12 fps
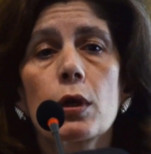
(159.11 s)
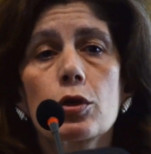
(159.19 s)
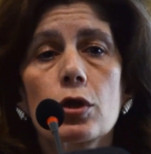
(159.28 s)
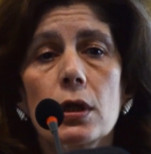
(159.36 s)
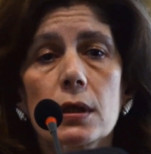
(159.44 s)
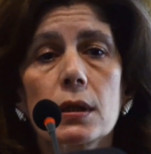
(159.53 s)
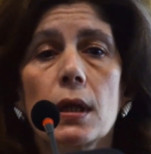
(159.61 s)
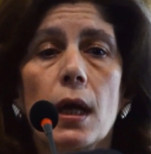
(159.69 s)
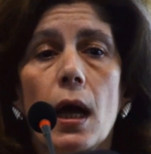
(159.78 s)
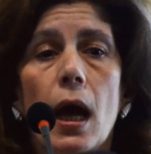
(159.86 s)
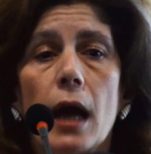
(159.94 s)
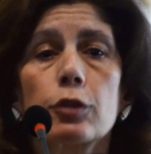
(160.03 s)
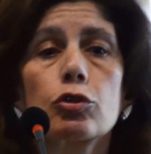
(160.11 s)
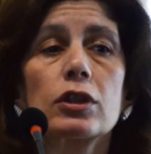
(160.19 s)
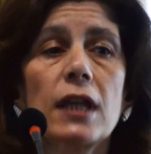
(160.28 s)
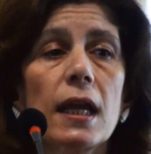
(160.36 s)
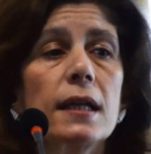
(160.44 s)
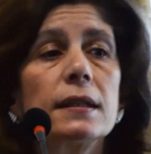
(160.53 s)
which is
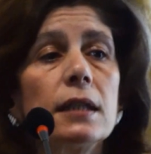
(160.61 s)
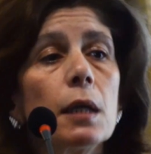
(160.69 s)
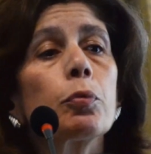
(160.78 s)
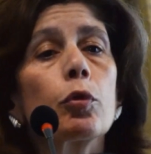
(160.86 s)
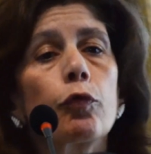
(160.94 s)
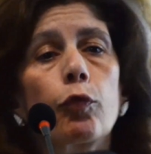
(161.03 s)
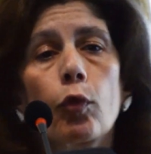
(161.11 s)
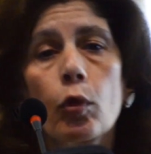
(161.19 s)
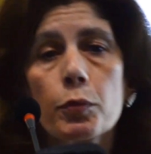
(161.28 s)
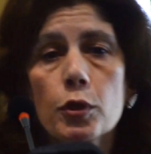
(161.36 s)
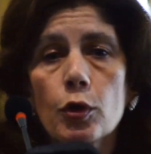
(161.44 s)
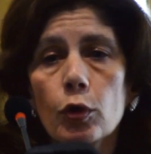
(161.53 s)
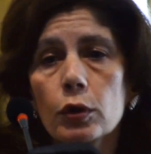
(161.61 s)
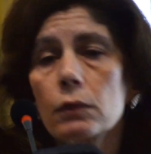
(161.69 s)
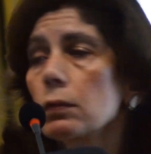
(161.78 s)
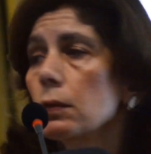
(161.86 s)
undertake deep reforms, not